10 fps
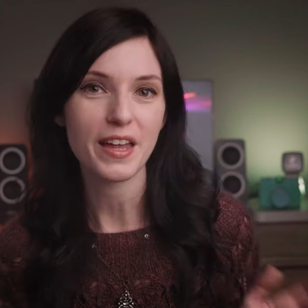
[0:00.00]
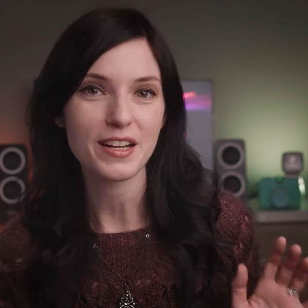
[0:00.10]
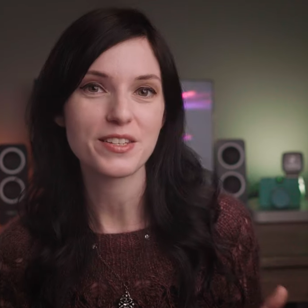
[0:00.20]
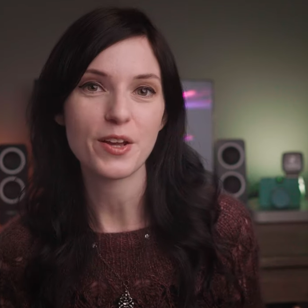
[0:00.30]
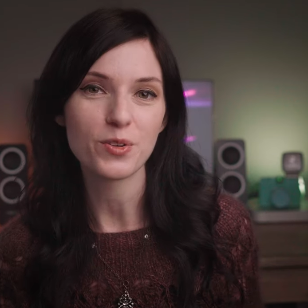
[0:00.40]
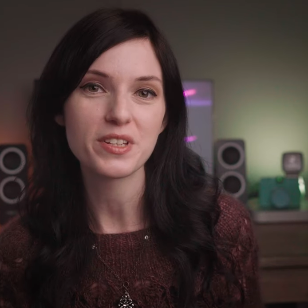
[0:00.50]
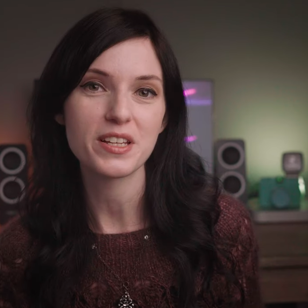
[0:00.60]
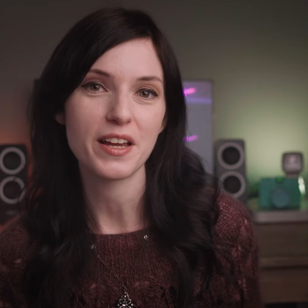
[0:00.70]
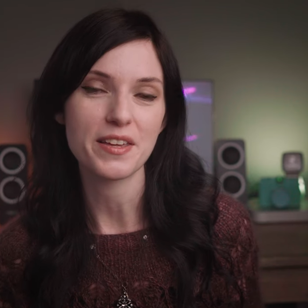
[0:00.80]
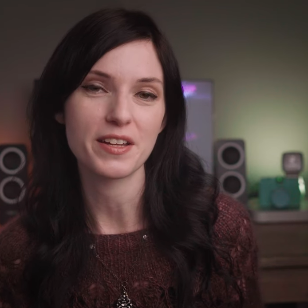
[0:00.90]
That is the only
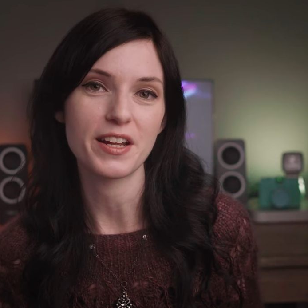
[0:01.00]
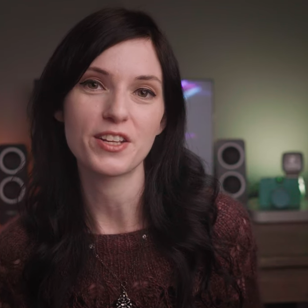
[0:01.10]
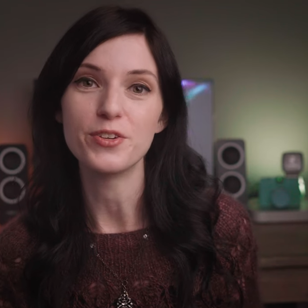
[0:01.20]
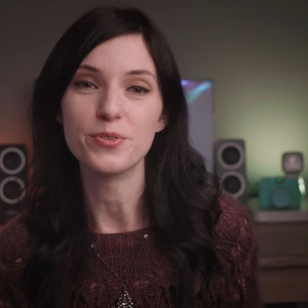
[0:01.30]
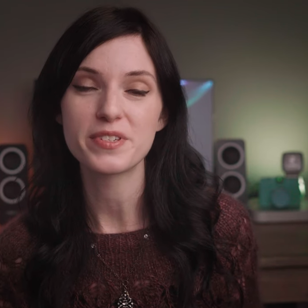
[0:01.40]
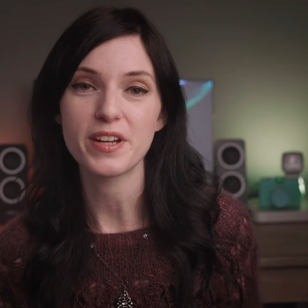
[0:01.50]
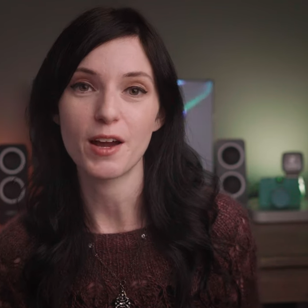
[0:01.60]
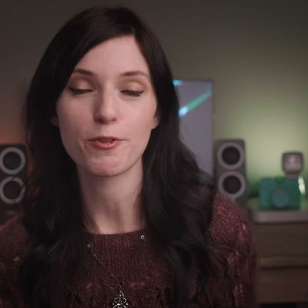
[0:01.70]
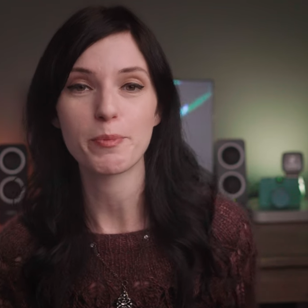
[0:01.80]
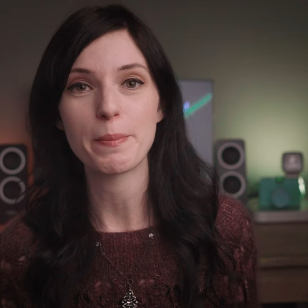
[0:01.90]
light that I used. Uh,
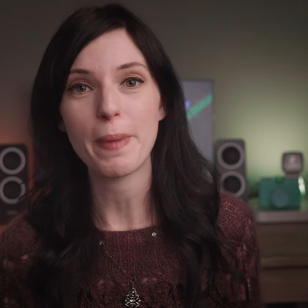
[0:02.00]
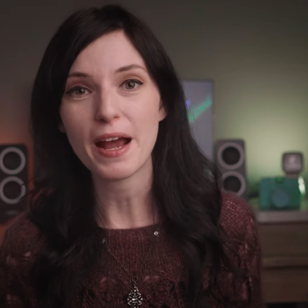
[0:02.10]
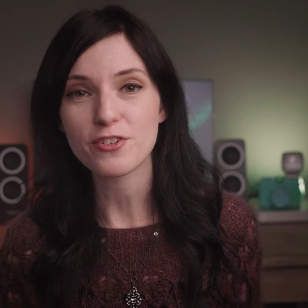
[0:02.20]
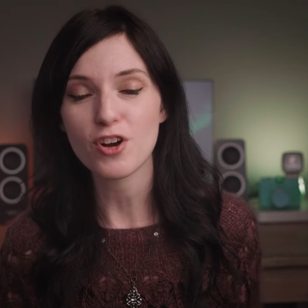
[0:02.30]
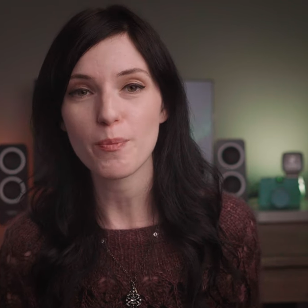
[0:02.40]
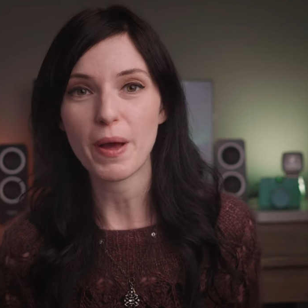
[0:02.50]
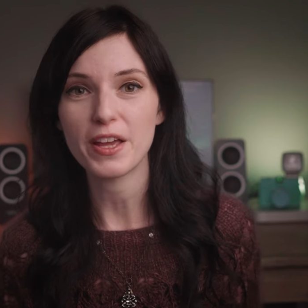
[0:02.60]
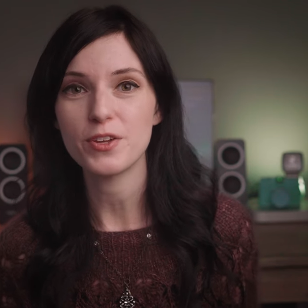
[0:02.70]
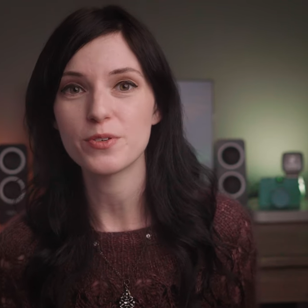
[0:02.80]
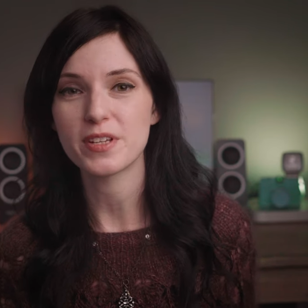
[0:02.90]
for my backdrop, I
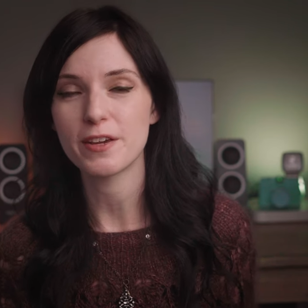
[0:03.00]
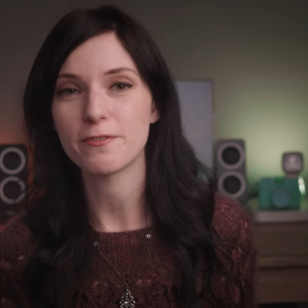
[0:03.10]
used